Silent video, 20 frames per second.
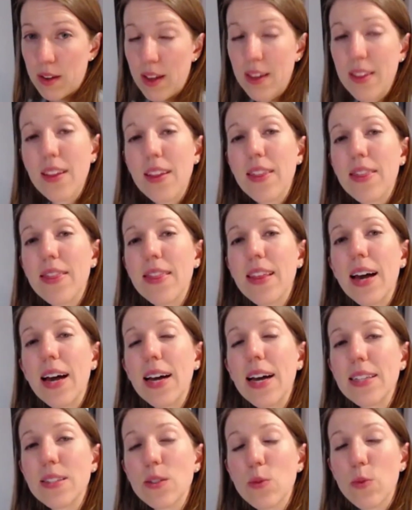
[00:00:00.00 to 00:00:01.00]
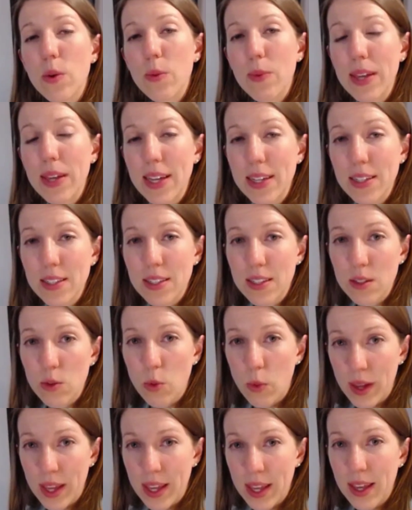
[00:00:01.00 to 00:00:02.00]
And then that's where we can
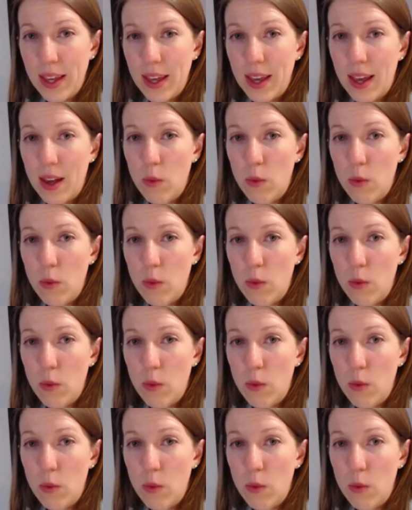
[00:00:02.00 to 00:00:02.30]
tweak